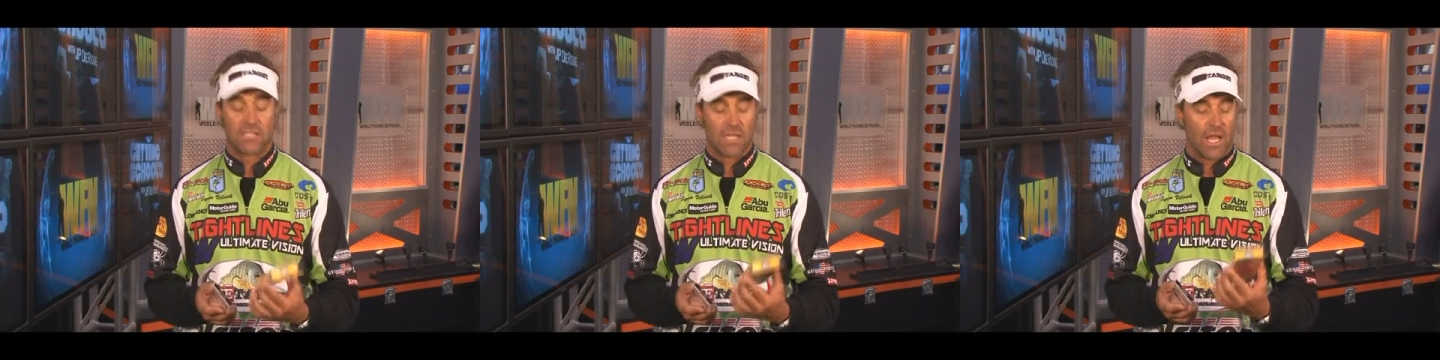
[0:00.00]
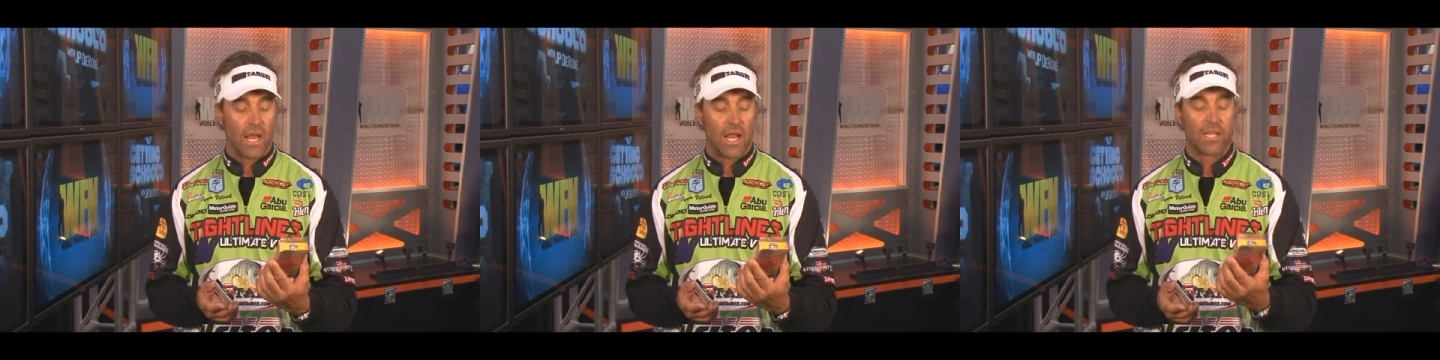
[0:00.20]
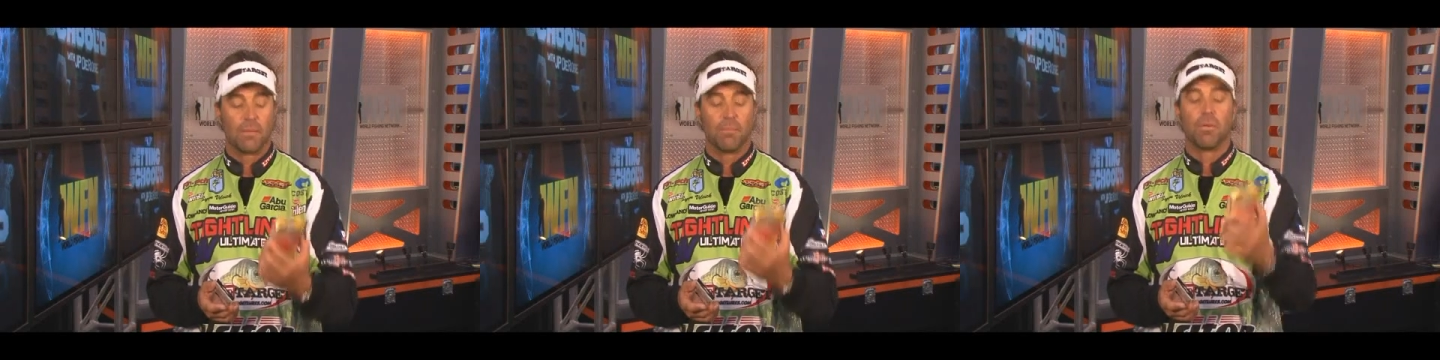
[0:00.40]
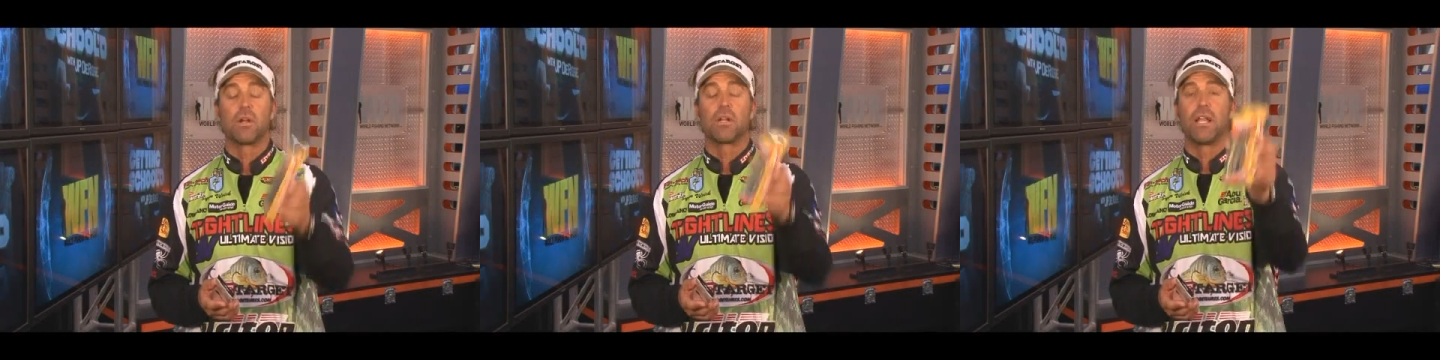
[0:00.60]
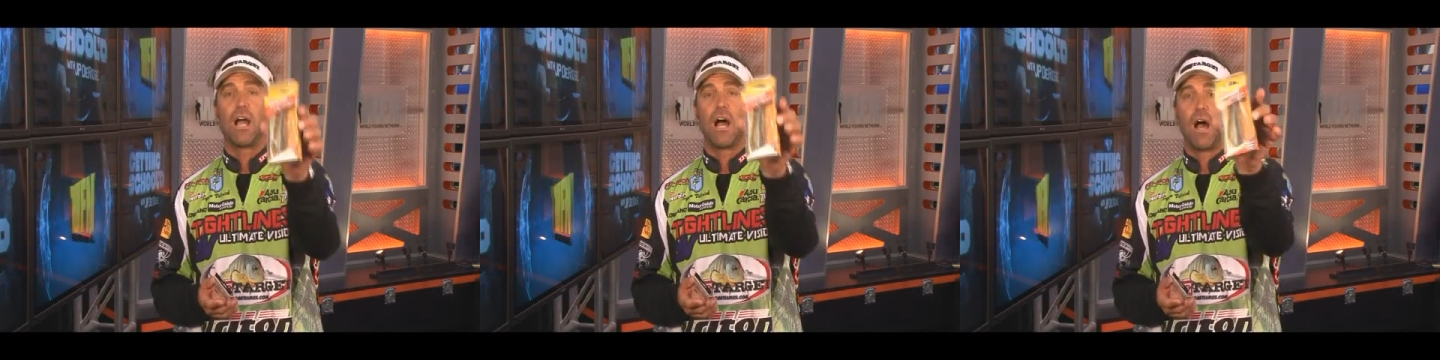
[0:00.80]
a lot like the
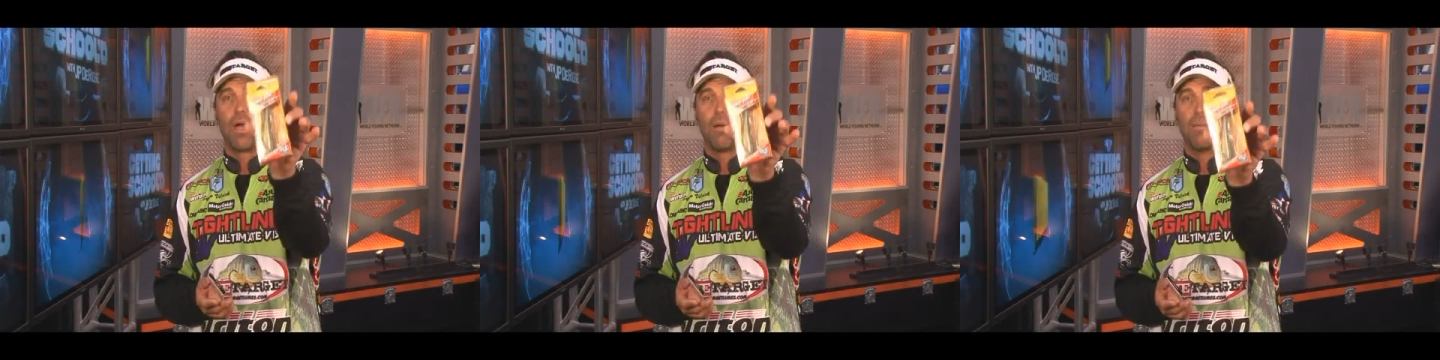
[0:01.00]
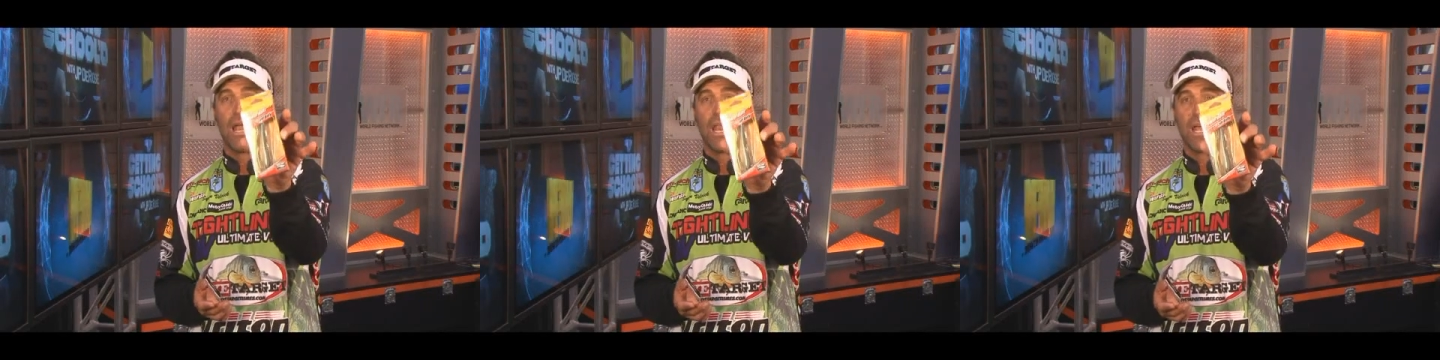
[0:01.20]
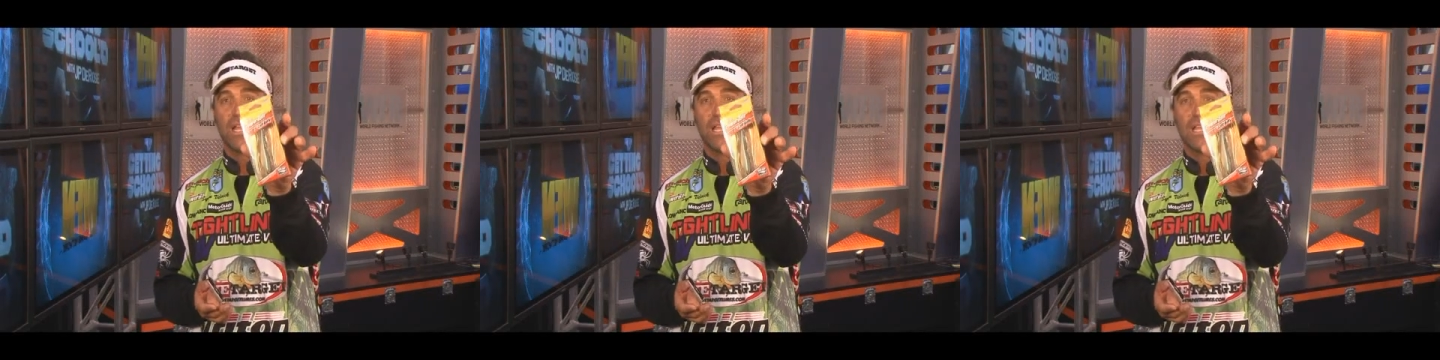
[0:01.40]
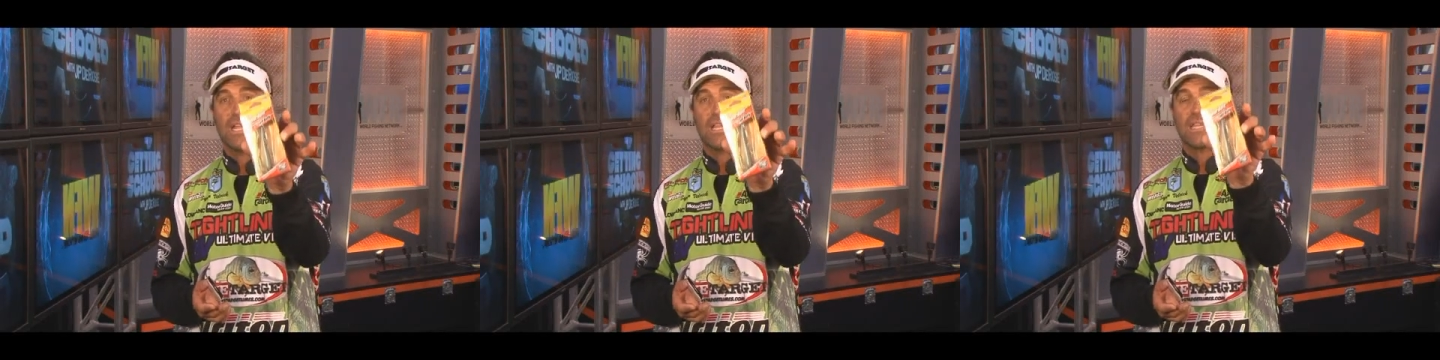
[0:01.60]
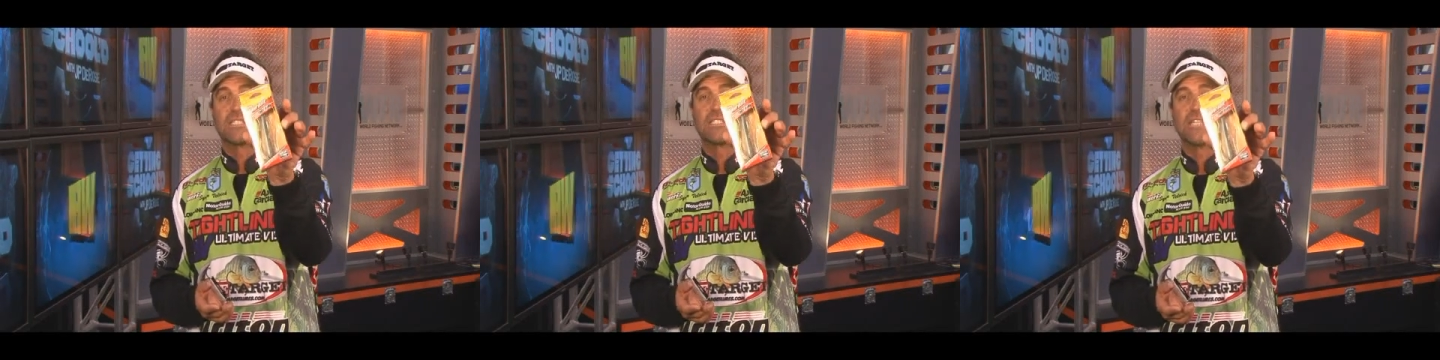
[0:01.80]
Berkley Hollow Belly.
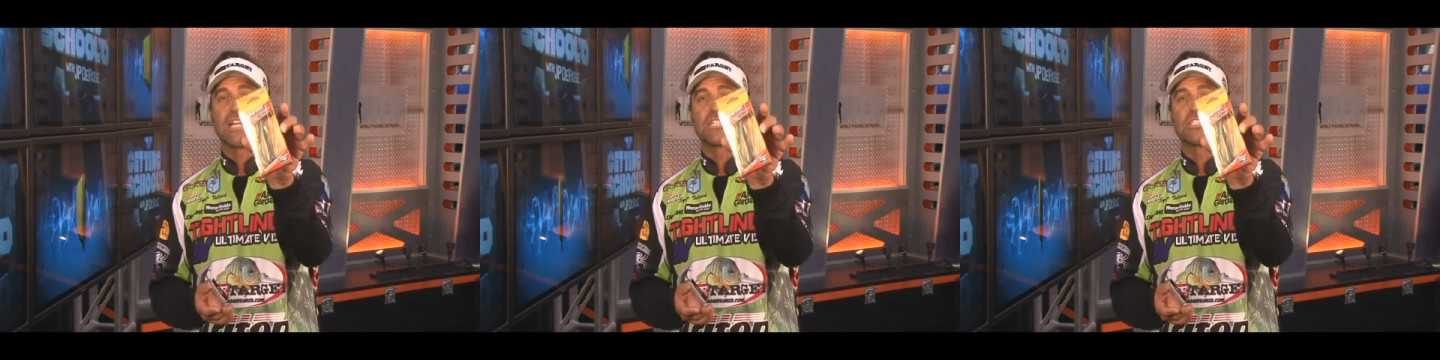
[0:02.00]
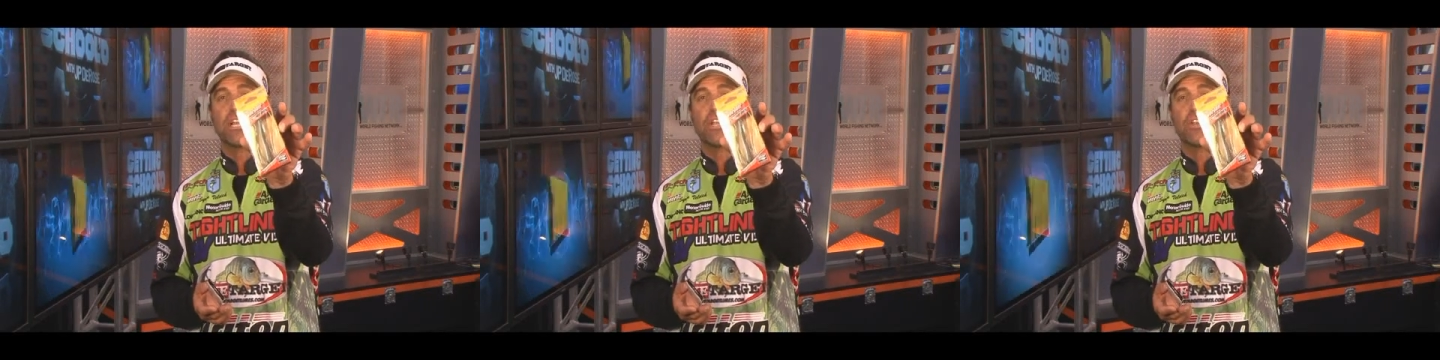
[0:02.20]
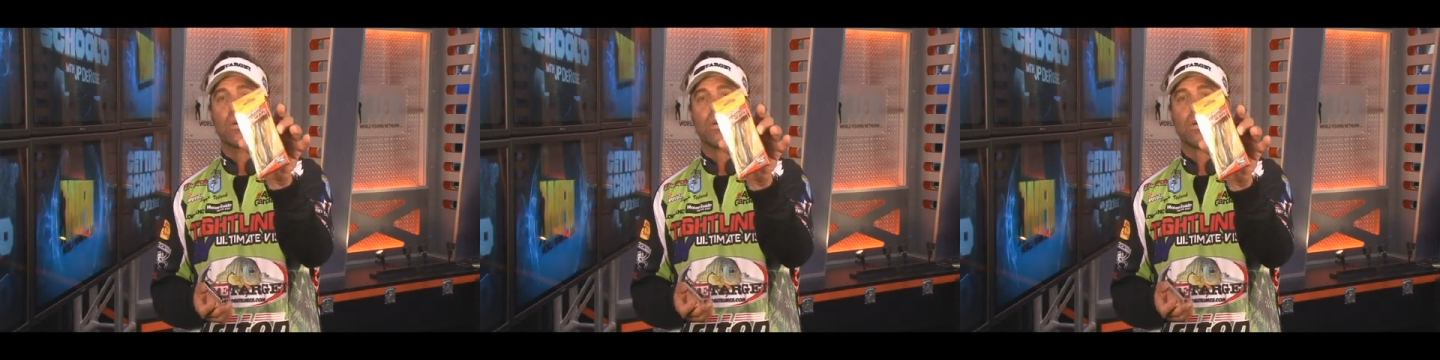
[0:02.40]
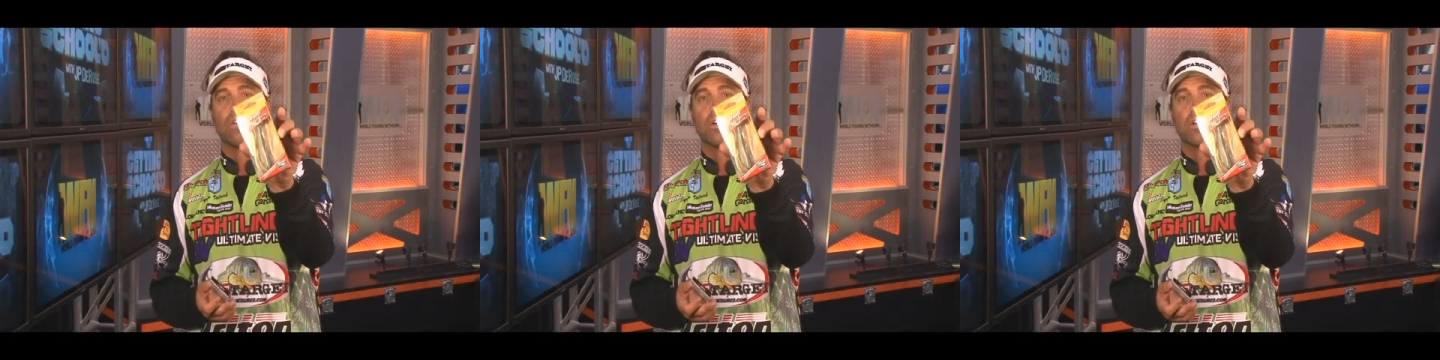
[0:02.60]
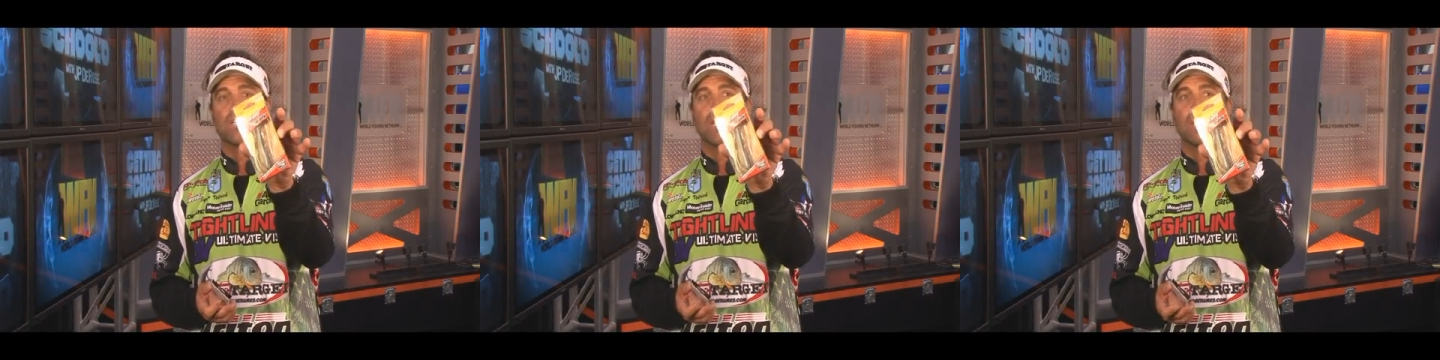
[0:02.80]
This is actually a newer
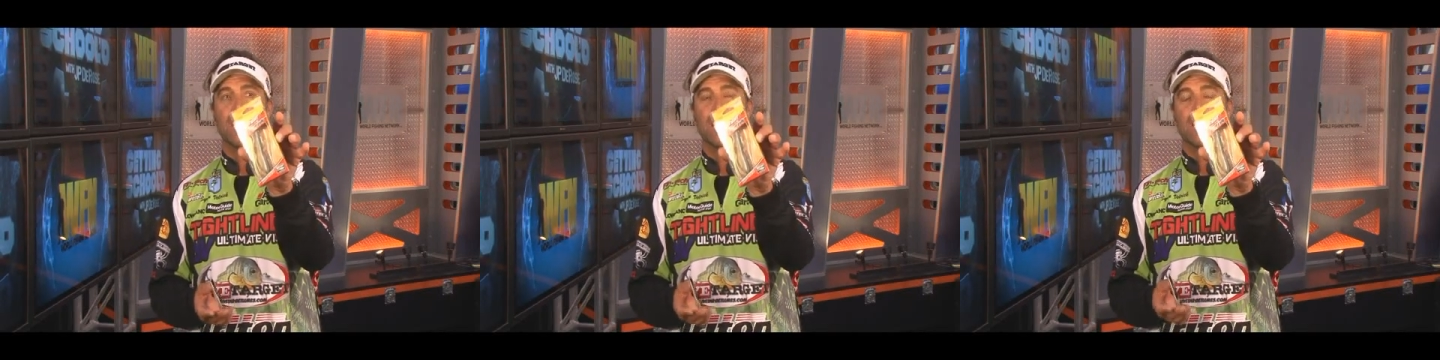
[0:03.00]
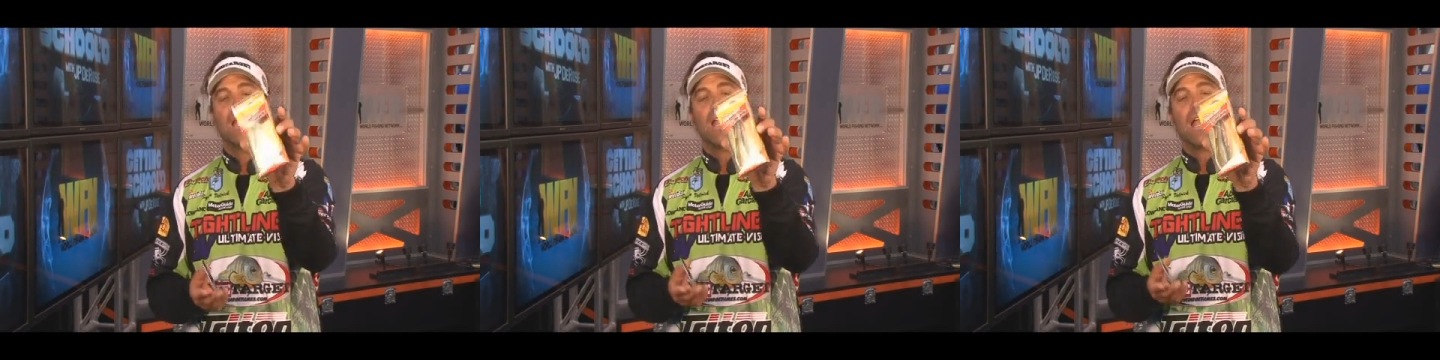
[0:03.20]
version of it.